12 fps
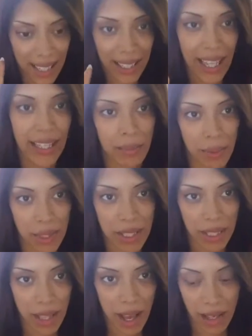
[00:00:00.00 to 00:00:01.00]
like the beauty
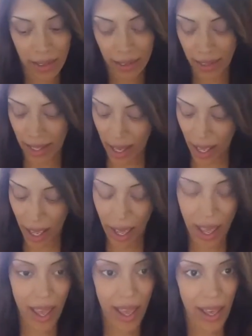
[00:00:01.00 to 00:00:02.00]
salon,
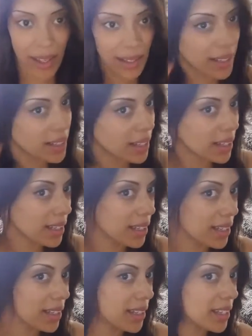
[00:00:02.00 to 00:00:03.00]
and
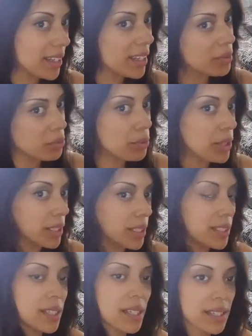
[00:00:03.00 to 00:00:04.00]
it
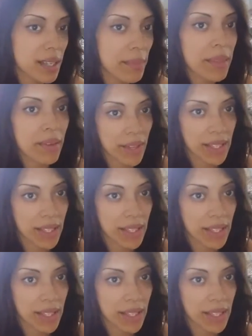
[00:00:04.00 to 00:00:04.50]
really does something